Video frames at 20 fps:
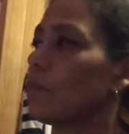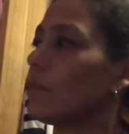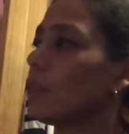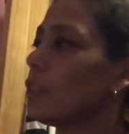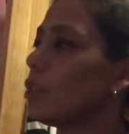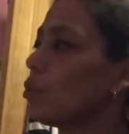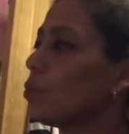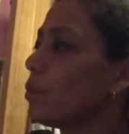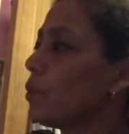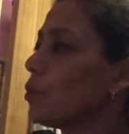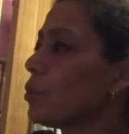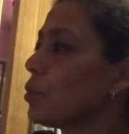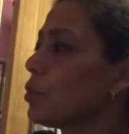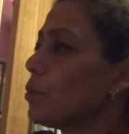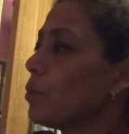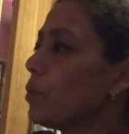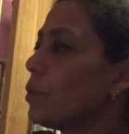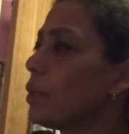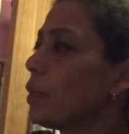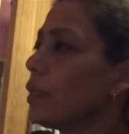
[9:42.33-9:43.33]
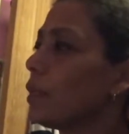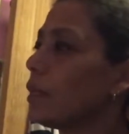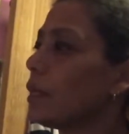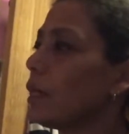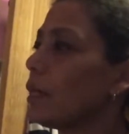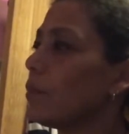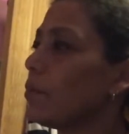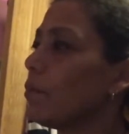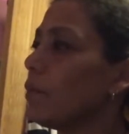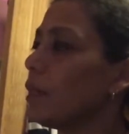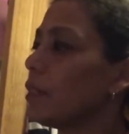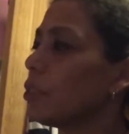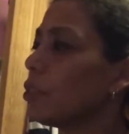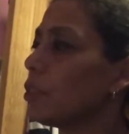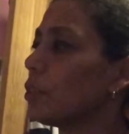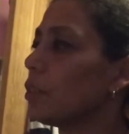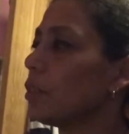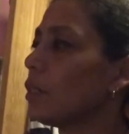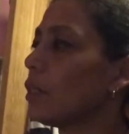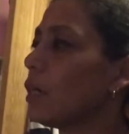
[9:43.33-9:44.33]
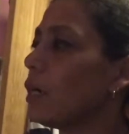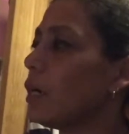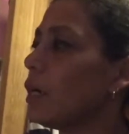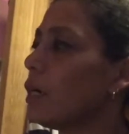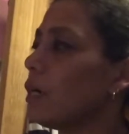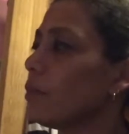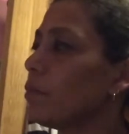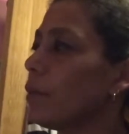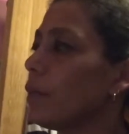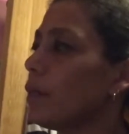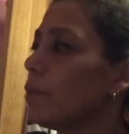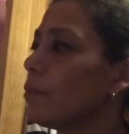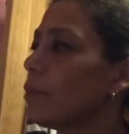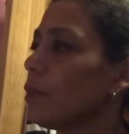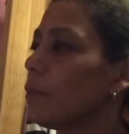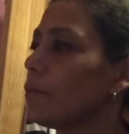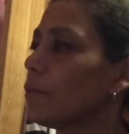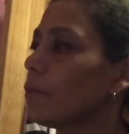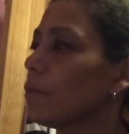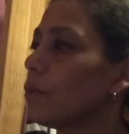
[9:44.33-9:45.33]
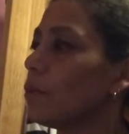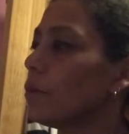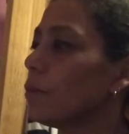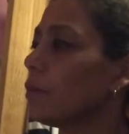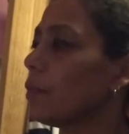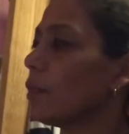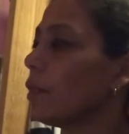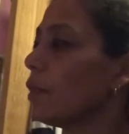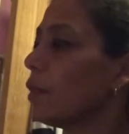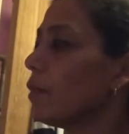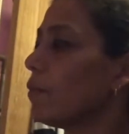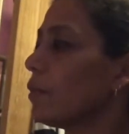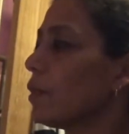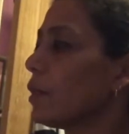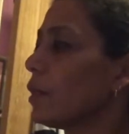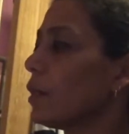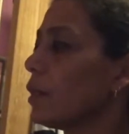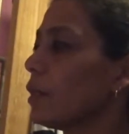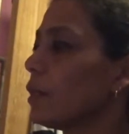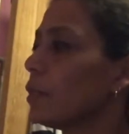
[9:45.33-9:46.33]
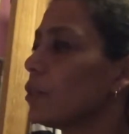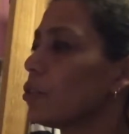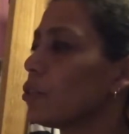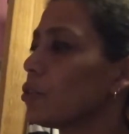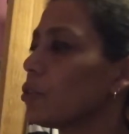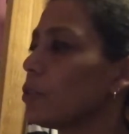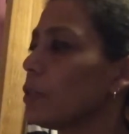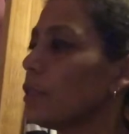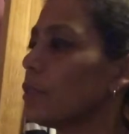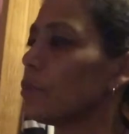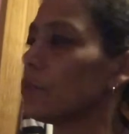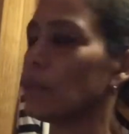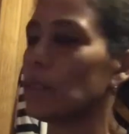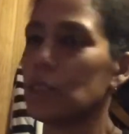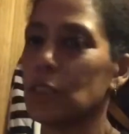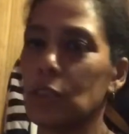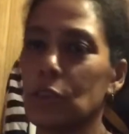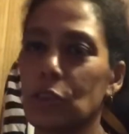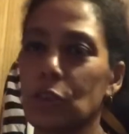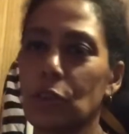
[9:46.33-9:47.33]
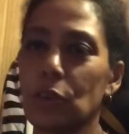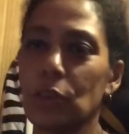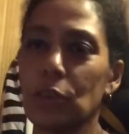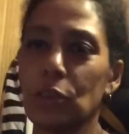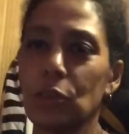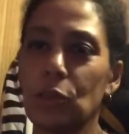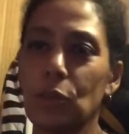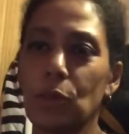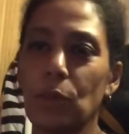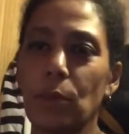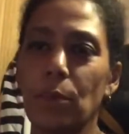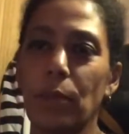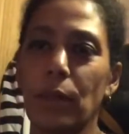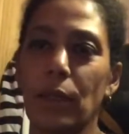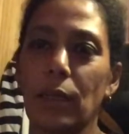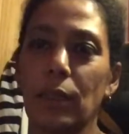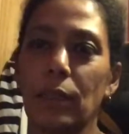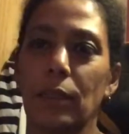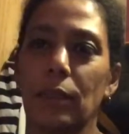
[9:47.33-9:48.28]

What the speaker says: You're supposed to put it then, measure your card, but I'm not good and I never can get it straight, so I just try to do it by